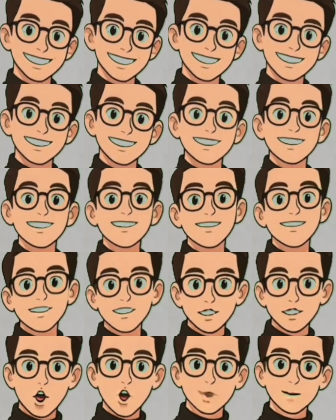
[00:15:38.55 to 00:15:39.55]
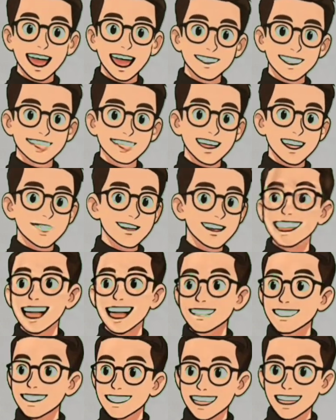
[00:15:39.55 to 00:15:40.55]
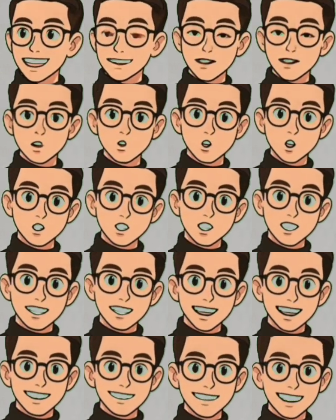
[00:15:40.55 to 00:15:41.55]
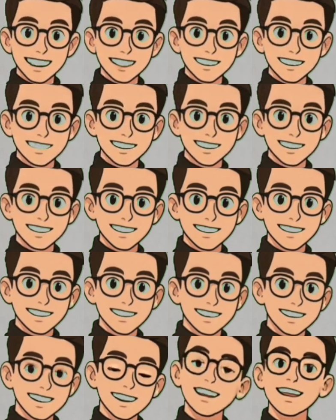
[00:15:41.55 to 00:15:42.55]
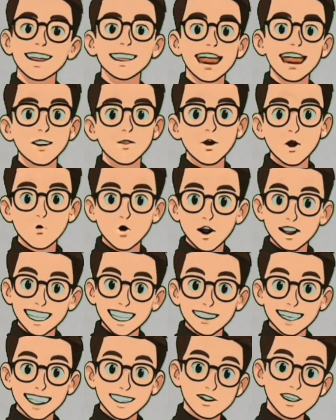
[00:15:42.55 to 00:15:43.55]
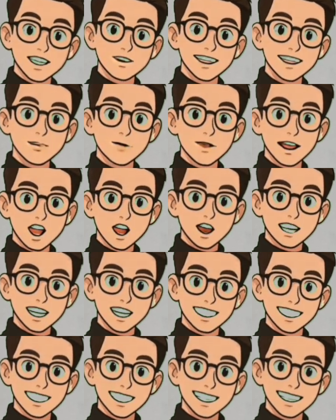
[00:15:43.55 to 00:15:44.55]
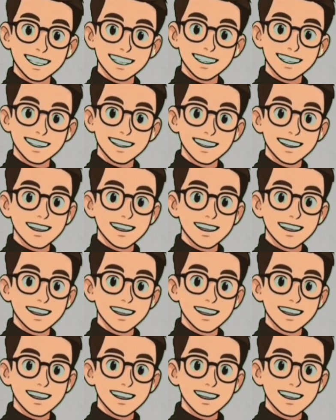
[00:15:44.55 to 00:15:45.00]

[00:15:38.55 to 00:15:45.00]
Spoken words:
that we form an impression of how fast a car is going by the degree of the Doppler effect as it drives by.